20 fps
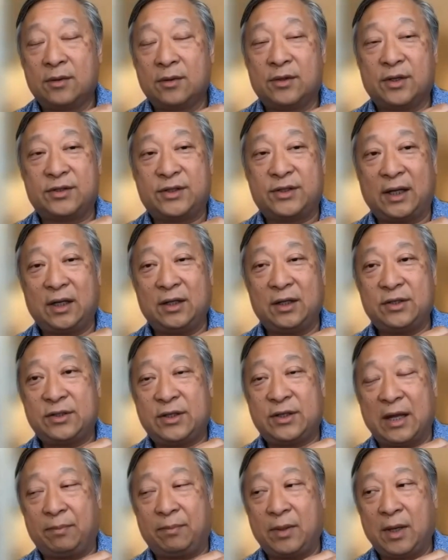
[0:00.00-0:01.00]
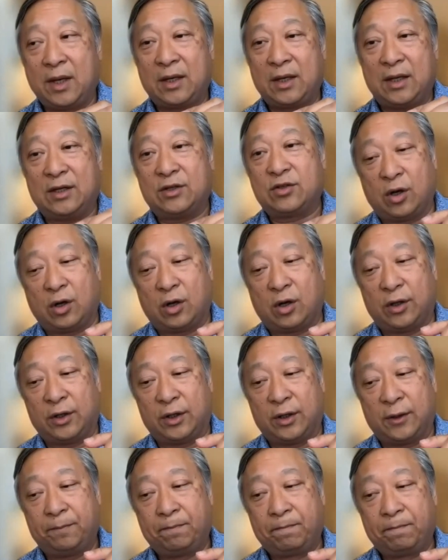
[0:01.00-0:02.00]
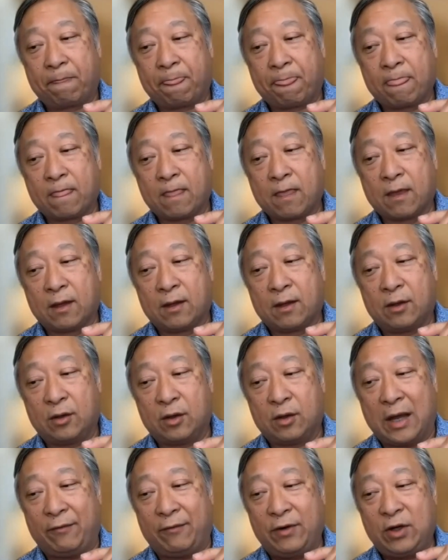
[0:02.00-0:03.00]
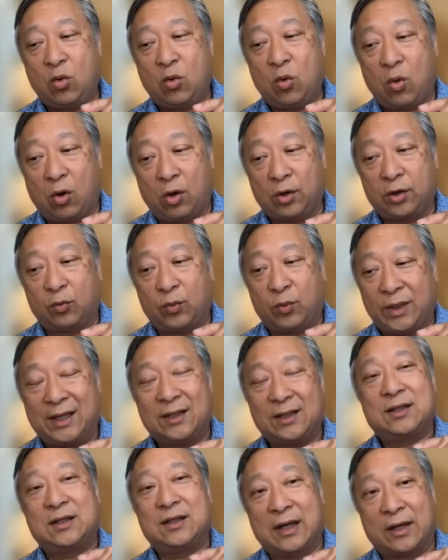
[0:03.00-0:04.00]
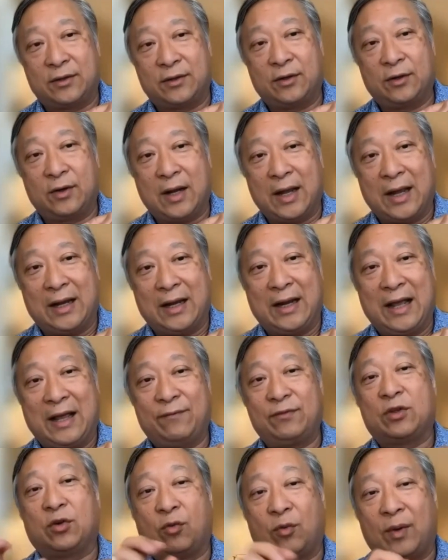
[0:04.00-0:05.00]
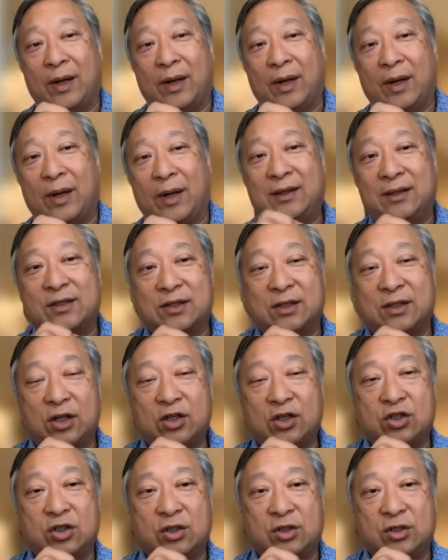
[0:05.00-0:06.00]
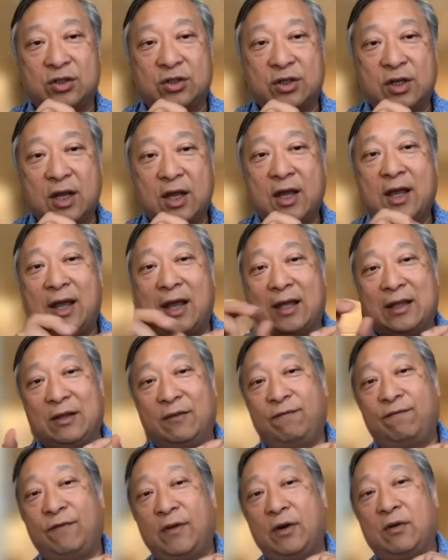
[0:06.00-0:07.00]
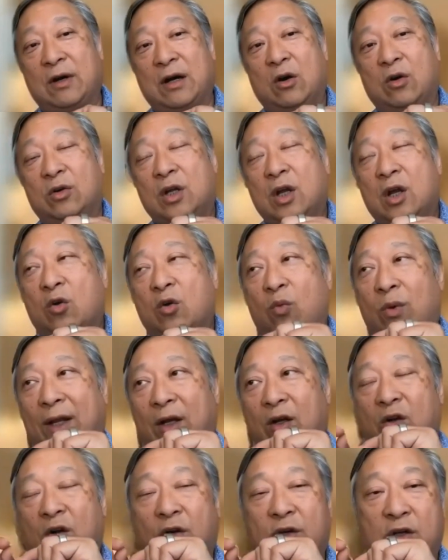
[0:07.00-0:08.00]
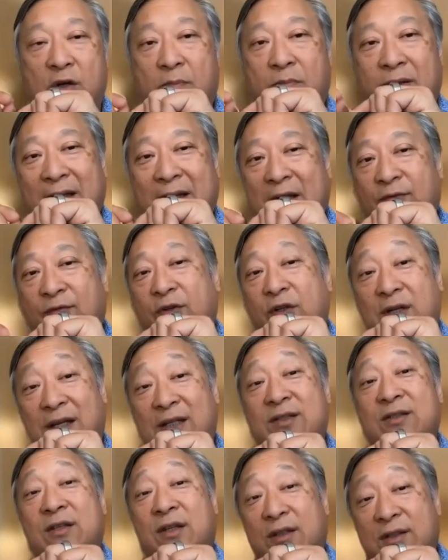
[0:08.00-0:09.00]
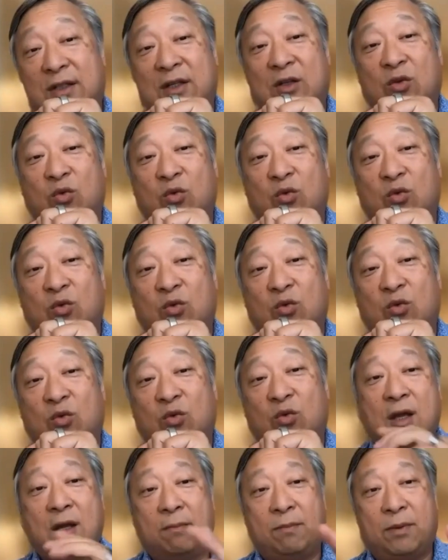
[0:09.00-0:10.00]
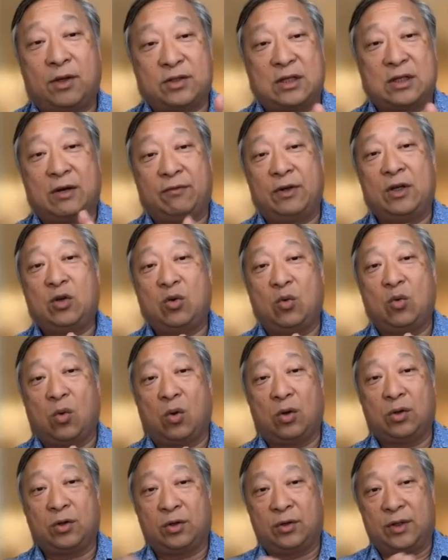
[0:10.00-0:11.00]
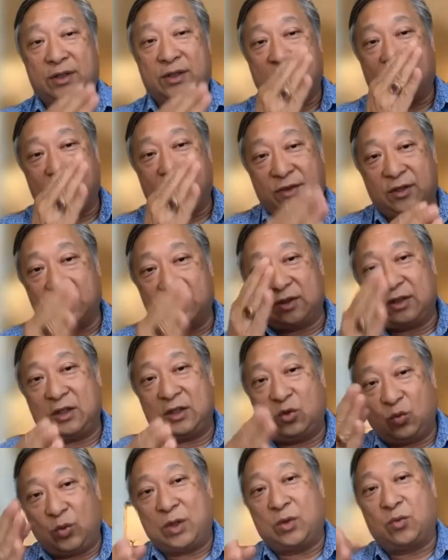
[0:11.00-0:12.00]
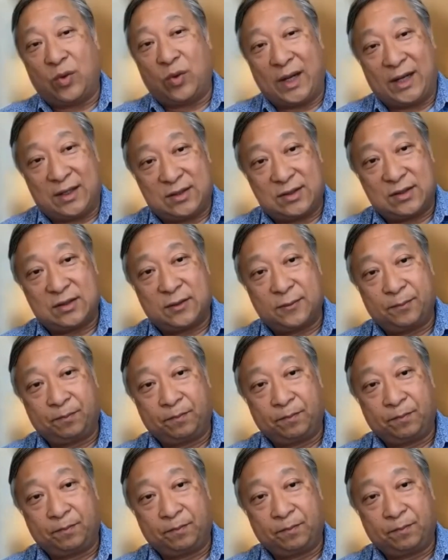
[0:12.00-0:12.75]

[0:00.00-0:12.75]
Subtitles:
The second step is every quarter we get together and have the right discussions and then figure out what I call your plan for the next 13 weeks. Because every quarter is a 13-week race.